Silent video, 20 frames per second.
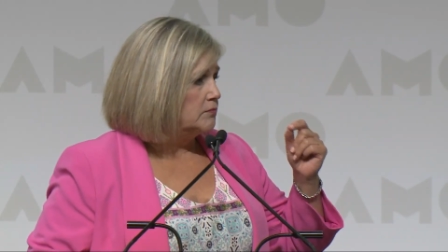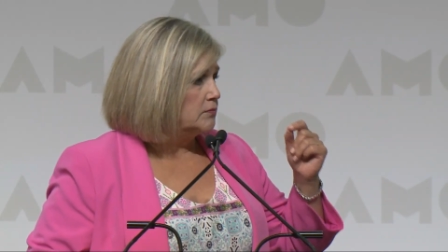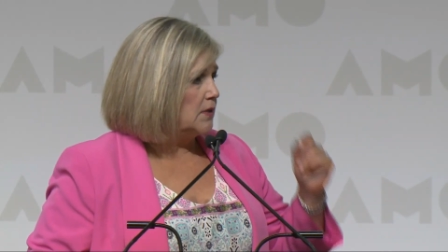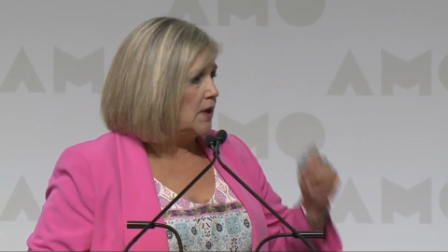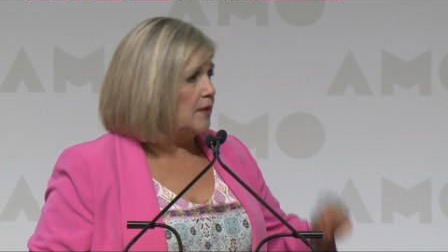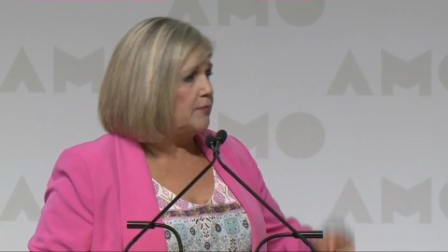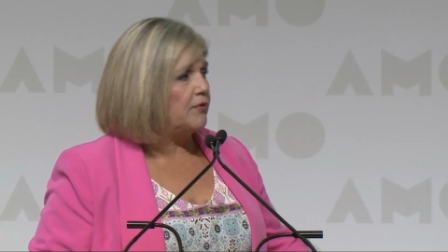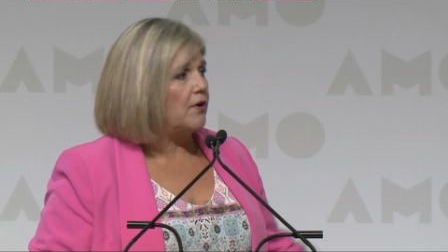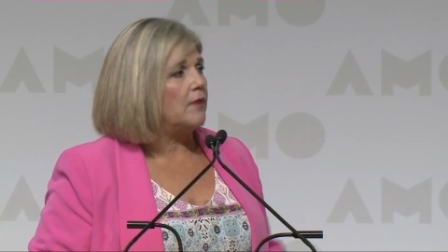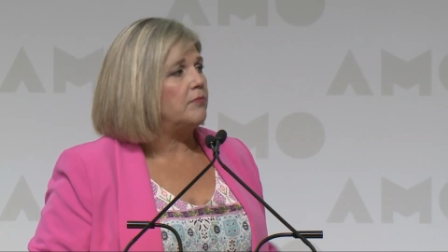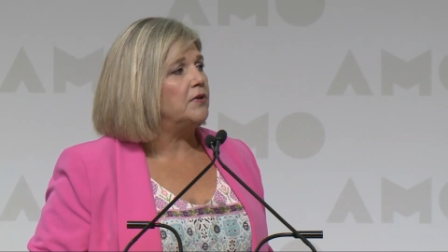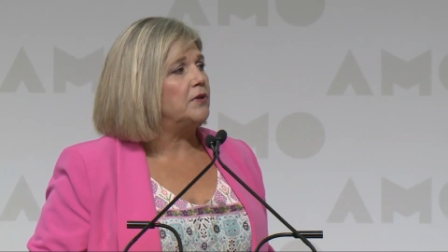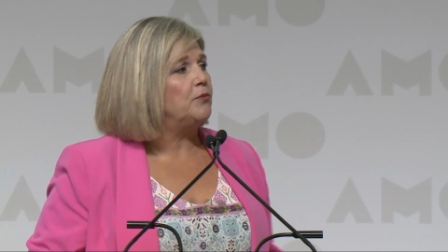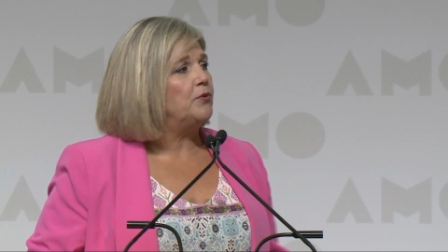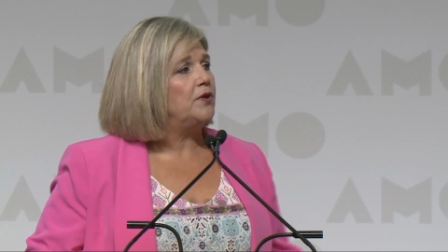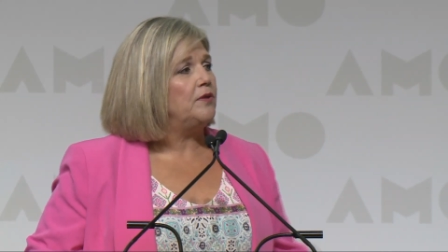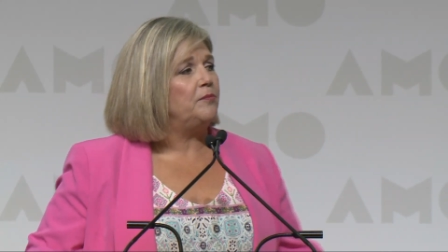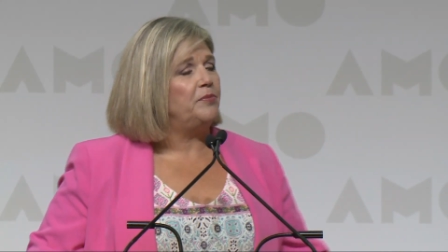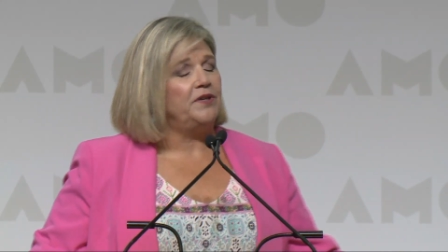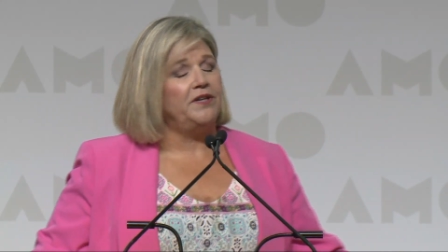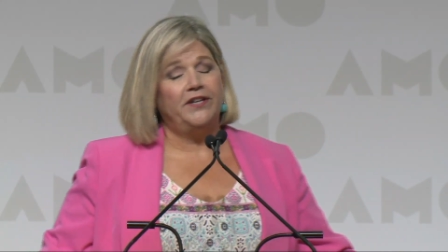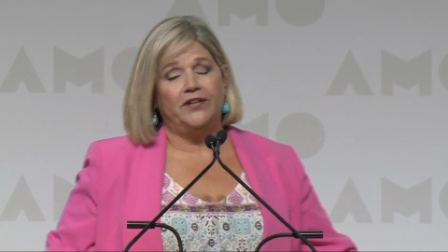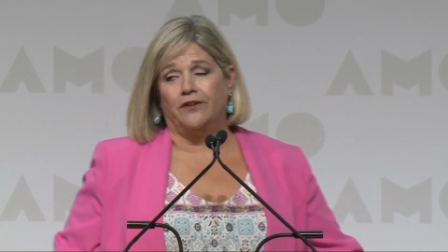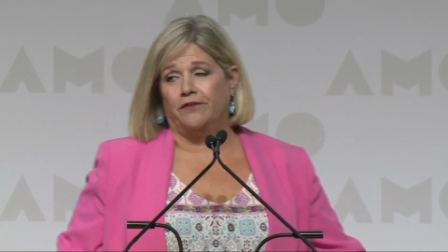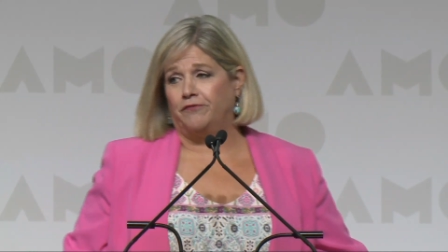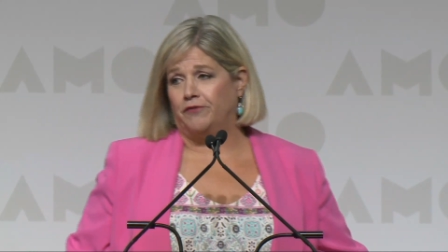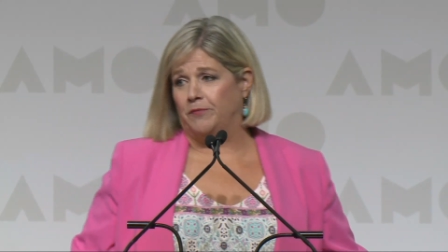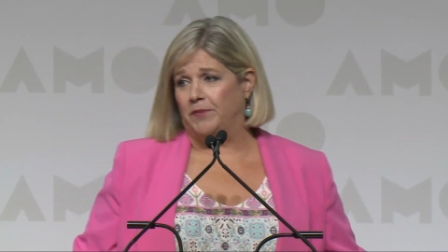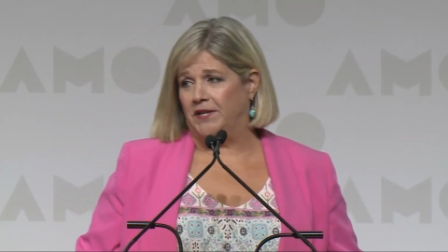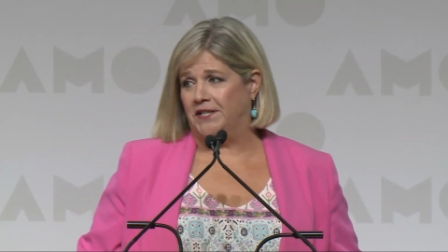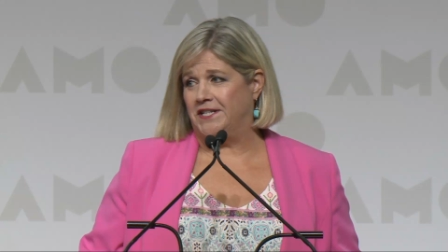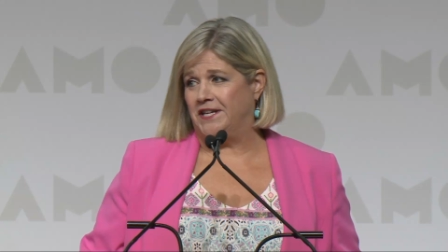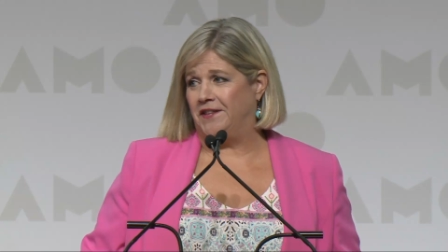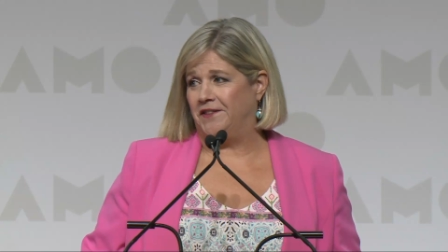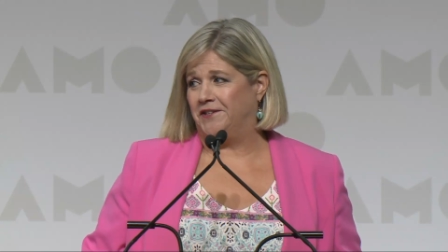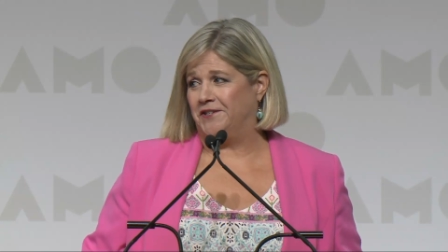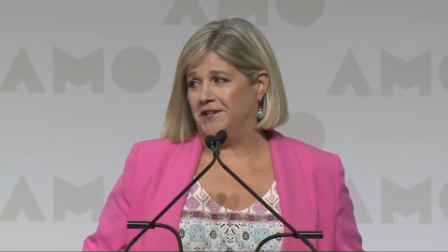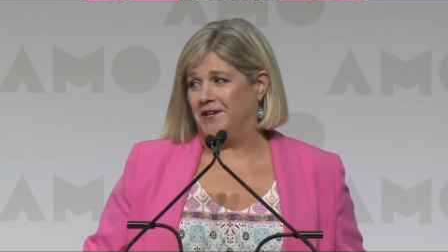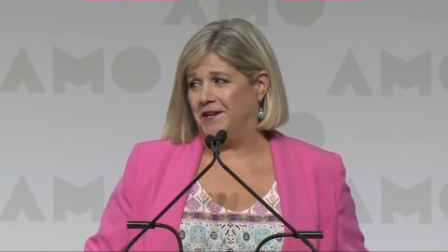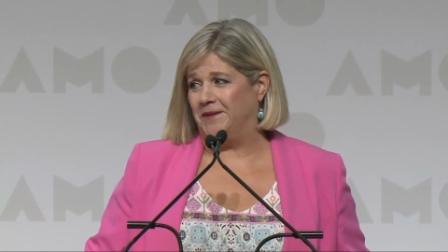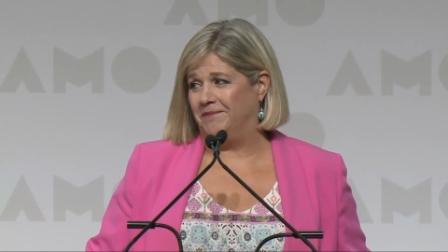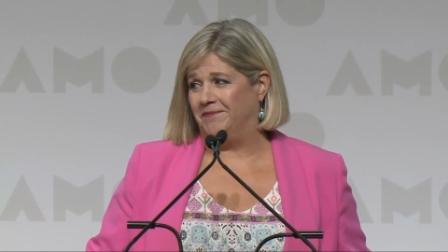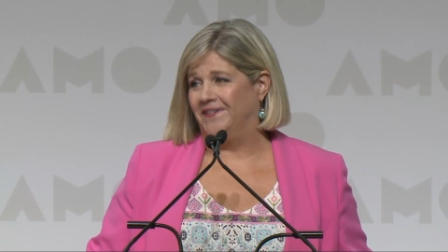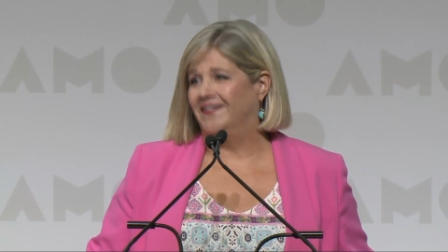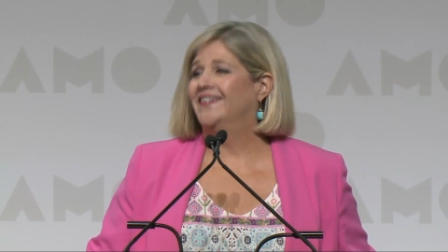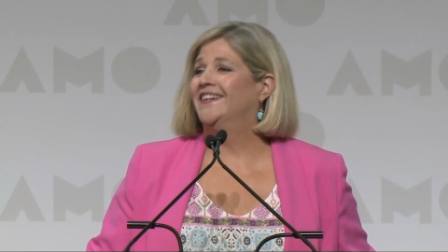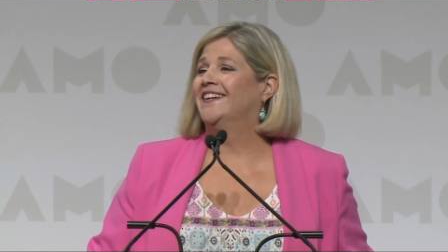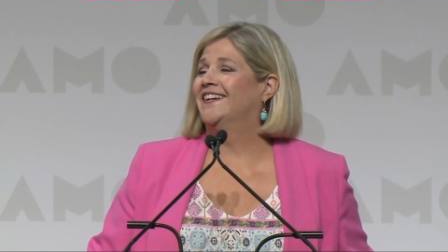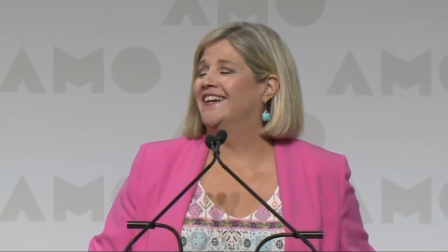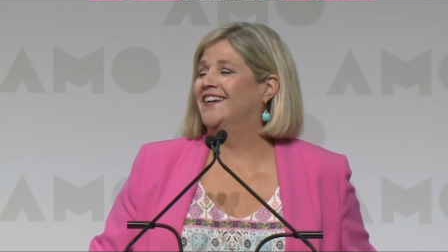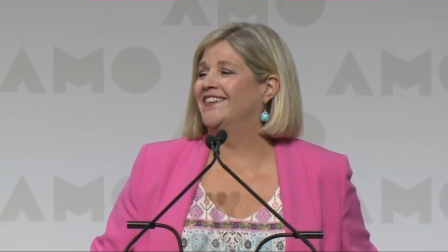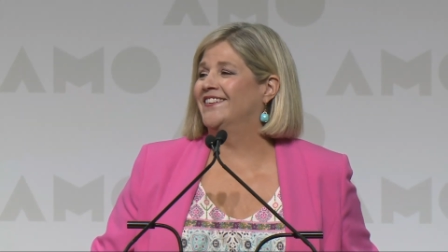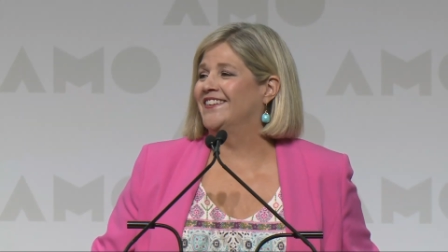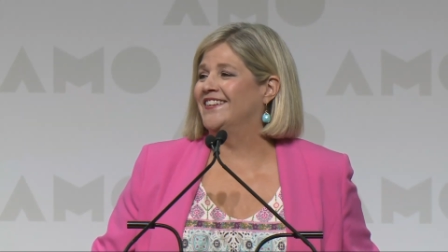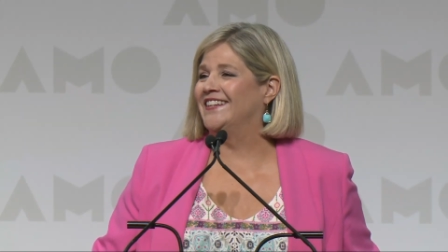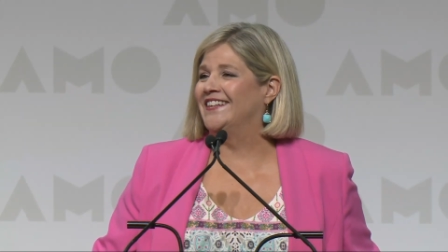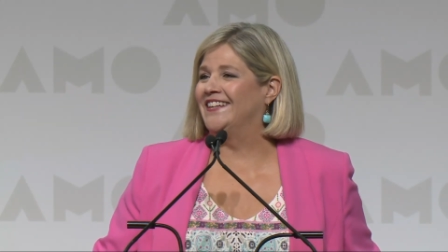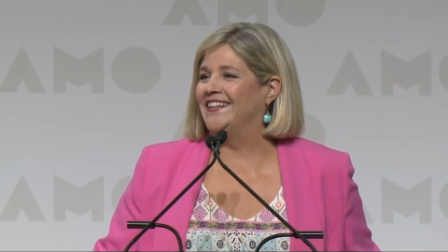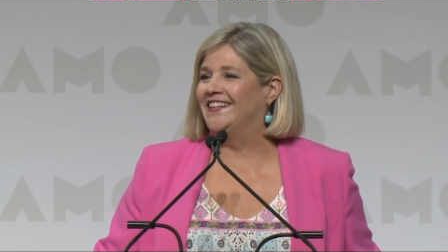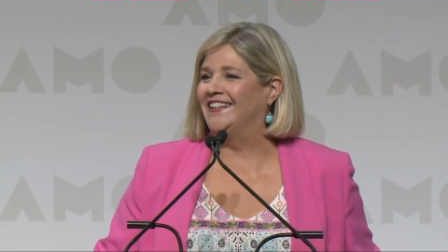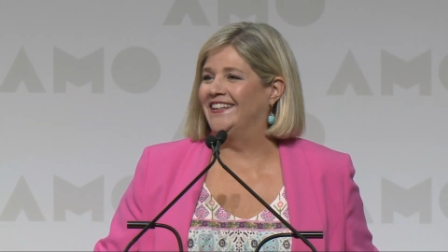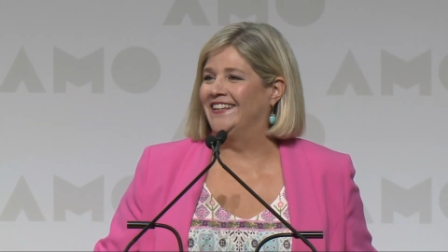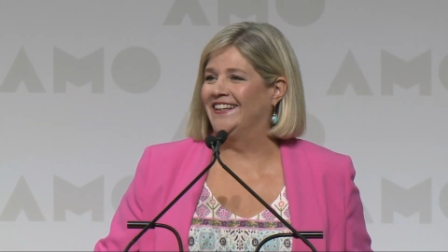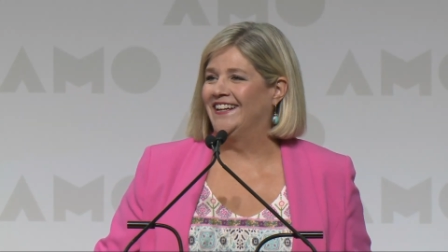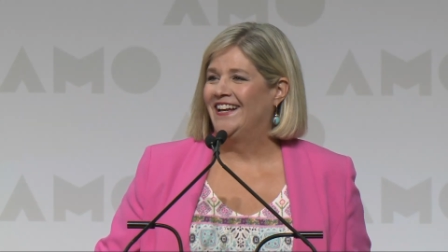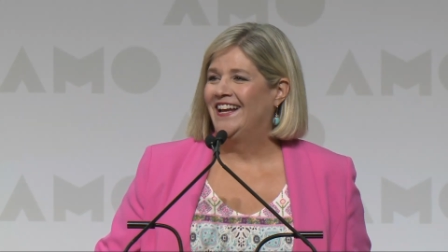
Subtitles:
I probably wouldn't be here for my 10th time. I'm kidding.